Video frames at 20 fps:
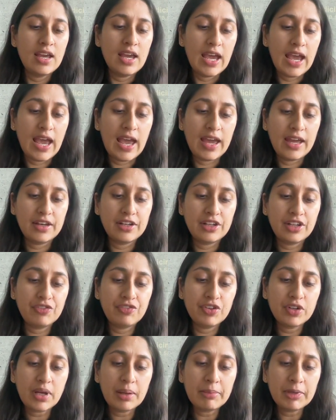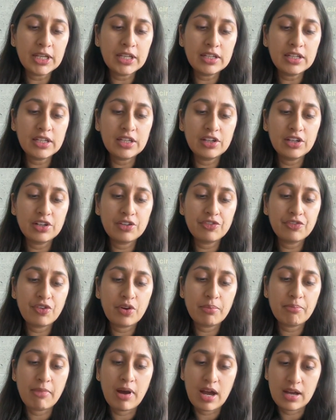And if you're coming in here
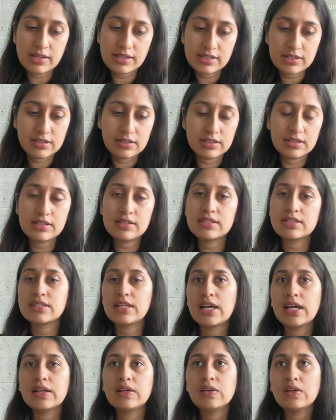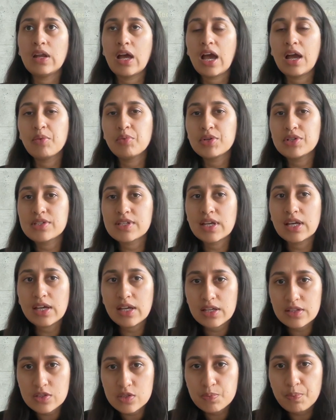for masters, then I would say
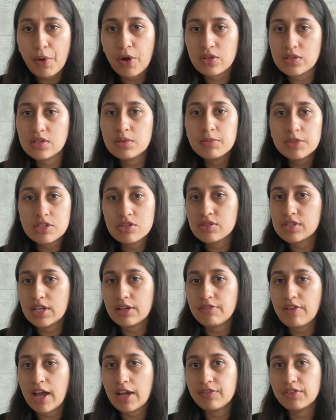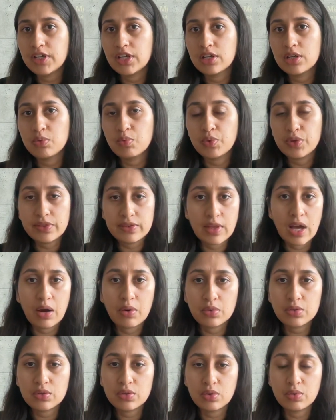it's possible to survive here
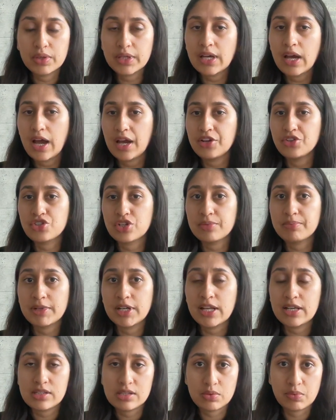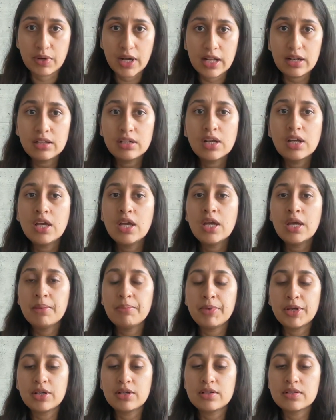without knowing High German as well.
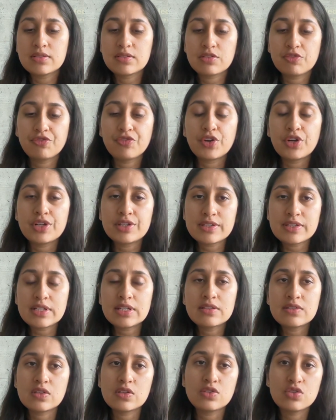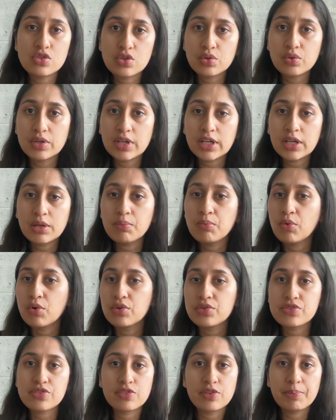Because, for instance, in Zurich,
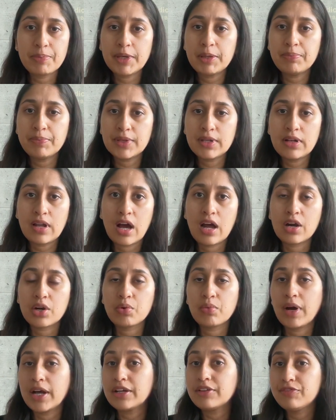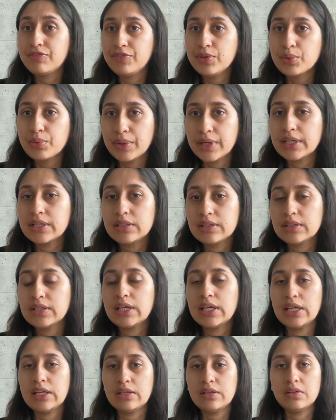most of the people are quite fluent
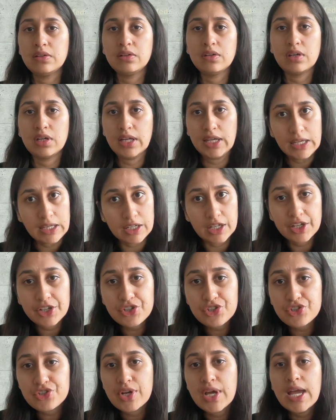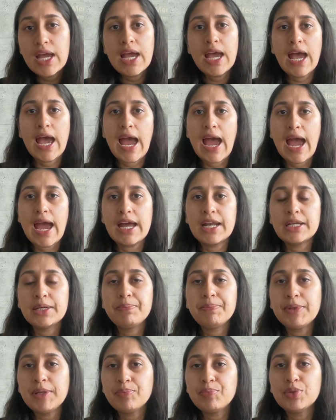in English, and
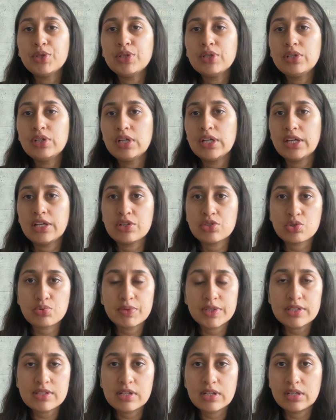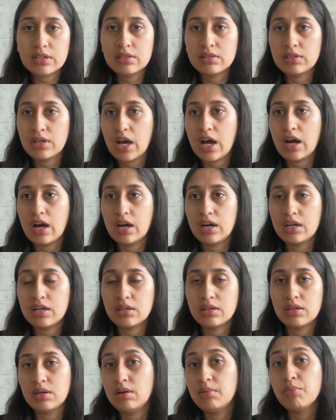people in Switzerland
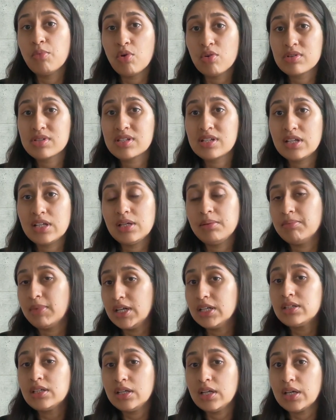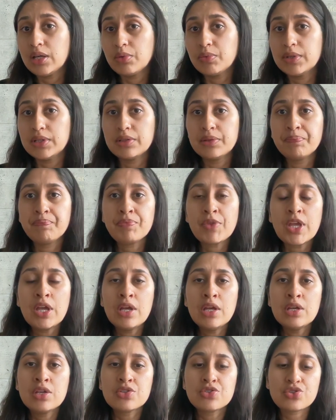are mostly multilingual.
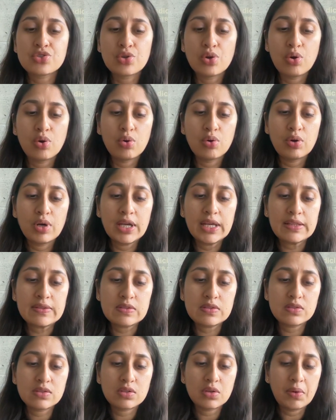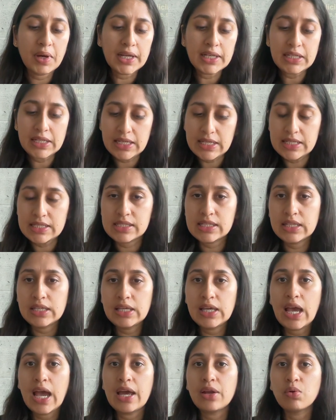So it's quite
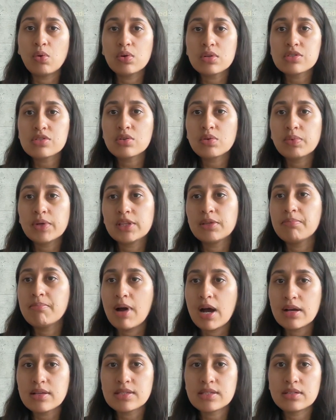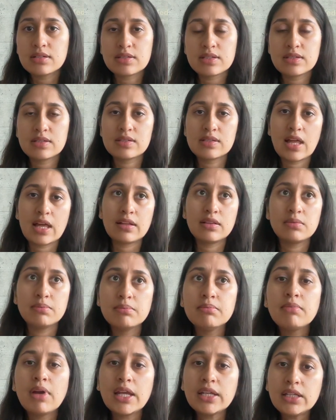easy. And also with masters, is that
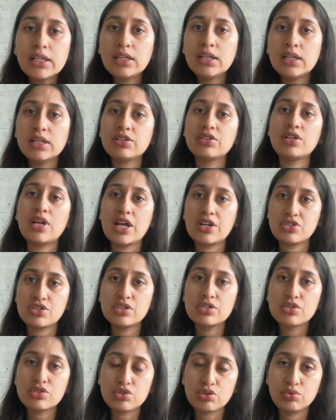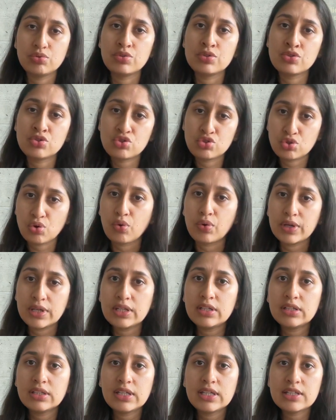many international students
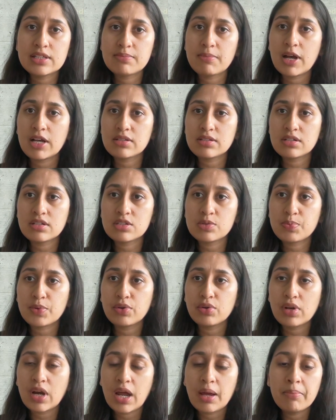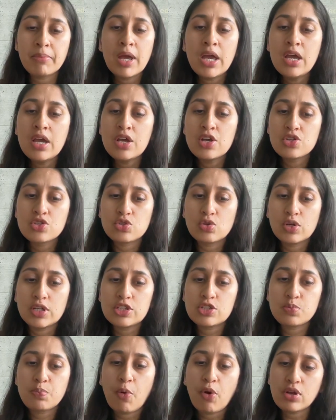join these masters program, so
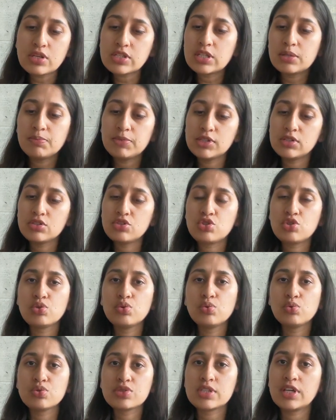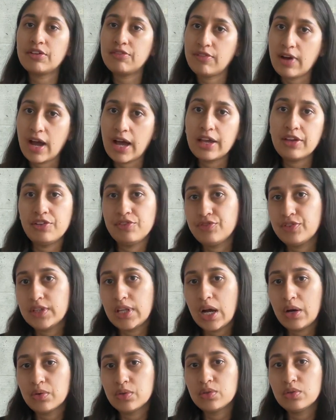it's possible to survive
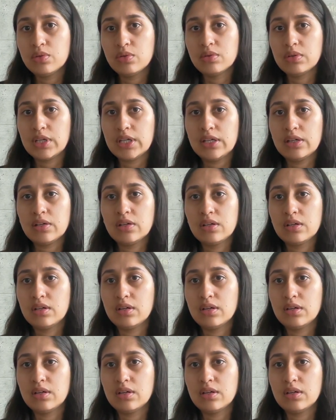without knowing